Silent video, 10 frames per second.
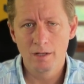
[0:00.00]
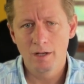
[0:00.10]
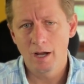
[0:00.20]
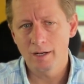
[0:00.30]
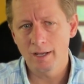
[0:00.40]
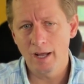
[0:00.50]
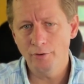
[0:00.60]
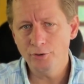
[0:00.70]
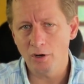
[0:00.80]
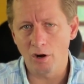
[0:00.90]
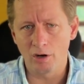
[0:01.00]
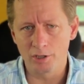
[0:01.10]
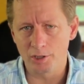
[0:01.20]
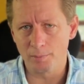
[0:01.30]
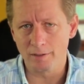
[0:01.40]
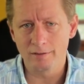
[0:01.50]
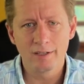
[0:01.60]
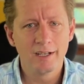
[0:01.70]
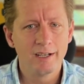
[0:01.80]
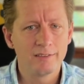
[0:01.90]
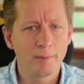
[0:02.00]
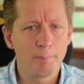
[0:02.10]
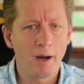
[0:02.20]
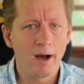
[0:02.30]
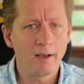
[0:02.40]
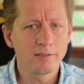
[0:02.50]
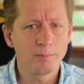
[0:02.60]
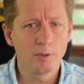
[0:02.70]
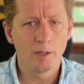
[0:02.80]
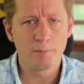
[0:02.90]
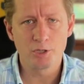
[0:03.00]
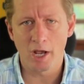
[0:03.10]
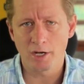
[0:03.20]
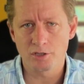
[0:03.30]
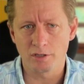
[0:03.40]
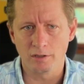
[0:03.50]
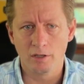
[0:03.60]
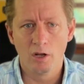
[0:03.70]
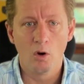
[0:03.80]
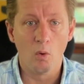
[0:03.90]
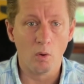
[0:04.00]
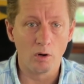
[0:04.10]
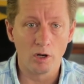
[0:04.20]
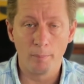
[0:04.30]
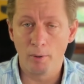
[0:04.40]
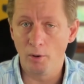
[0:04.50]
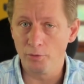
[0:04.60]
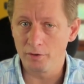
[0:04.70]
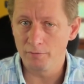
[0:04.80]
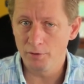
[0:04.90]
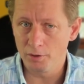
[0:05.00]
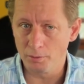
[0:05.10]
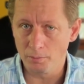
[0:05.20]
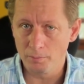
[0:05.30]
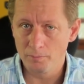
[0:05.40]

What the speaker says: A counterargument is a possible objection or opposing view.